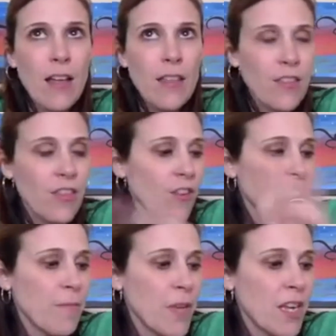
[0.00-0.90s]
Yeah,
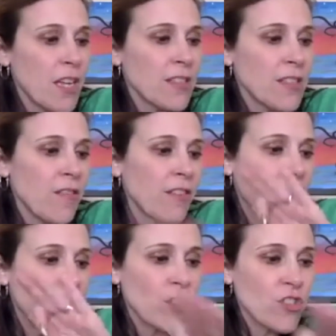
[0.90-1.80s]
30 minutes
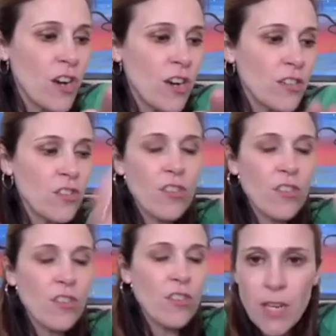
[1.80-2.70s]
of language arts,
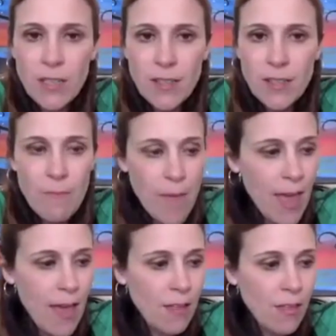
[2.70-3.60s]
30 minutes of
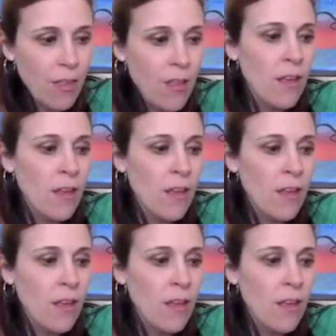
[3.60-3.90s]
math,